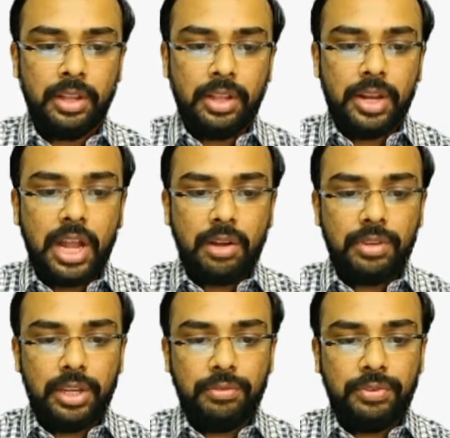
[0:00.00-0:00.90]
Now
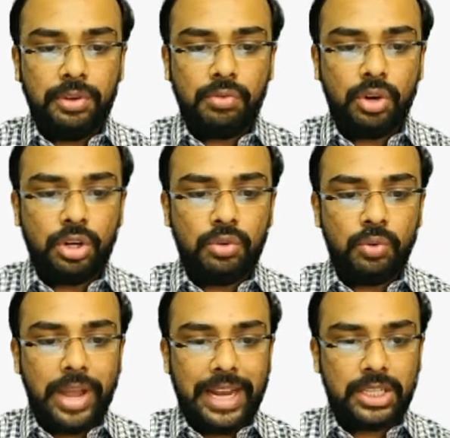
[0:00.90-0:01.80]
if you want
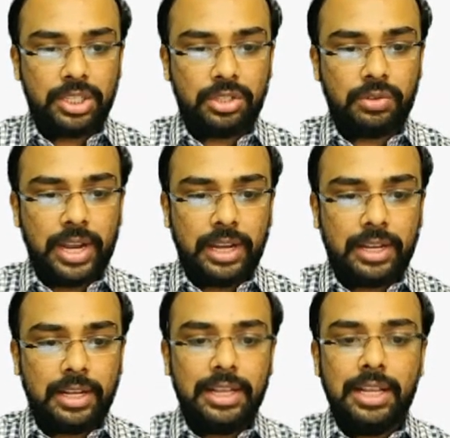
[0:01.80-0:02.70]
to
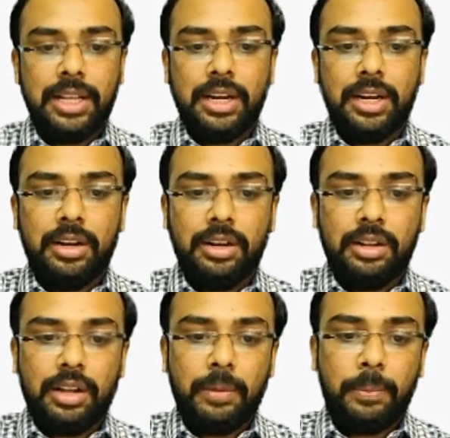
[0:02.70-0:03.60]
extract
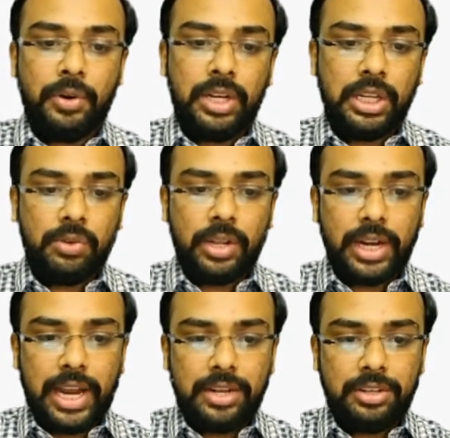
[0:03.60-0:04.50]
a
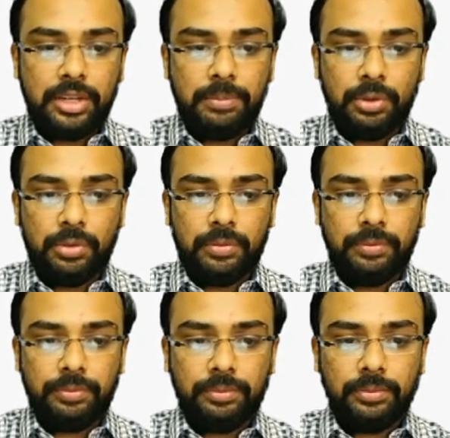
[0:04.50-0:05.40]
particular attribute
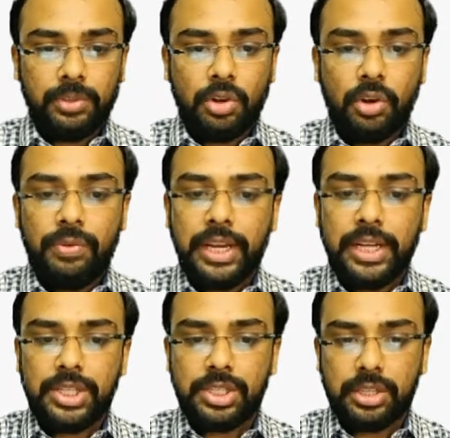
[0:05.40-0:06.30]
of an
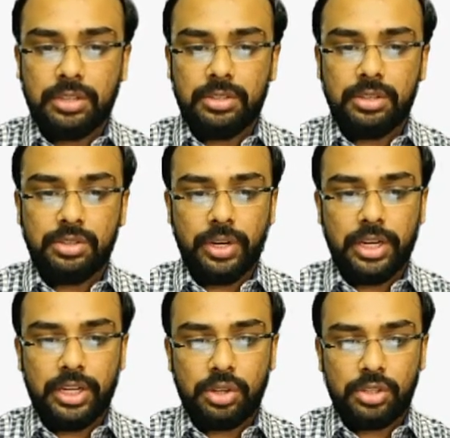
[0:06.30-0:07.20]
instance, so
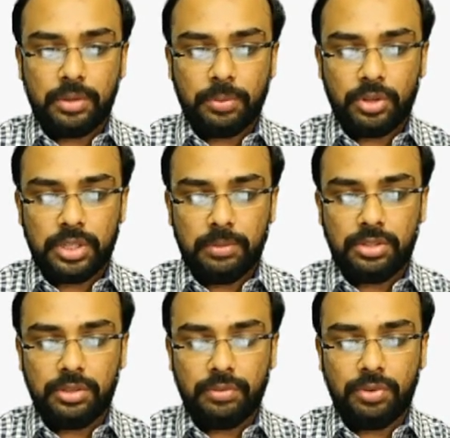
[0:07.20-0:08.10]
it is also
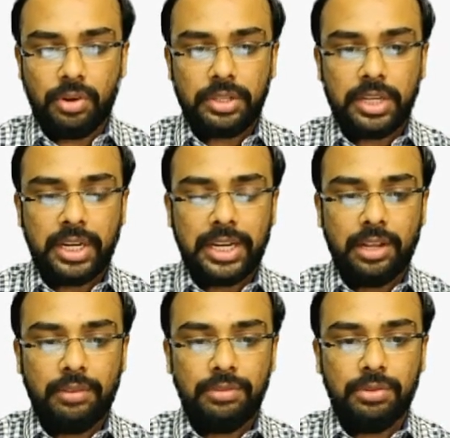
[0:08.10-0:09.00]
possible. So for that I
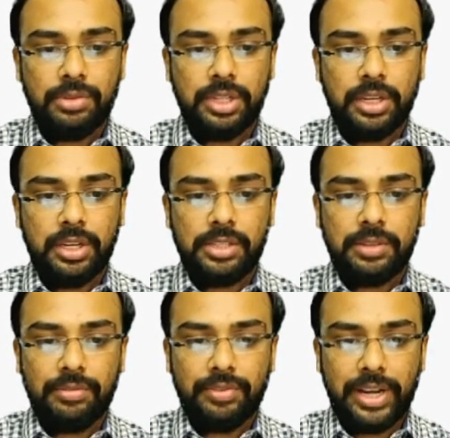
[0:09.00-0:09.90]
have used here is
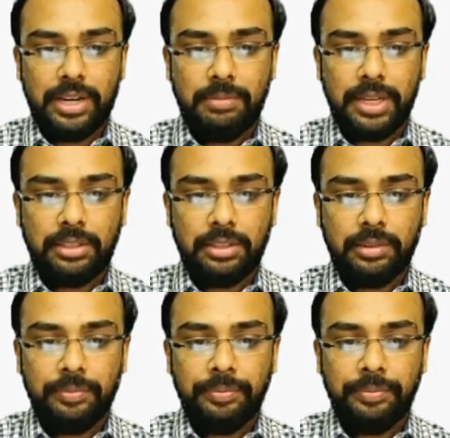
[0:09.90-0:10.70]
find method.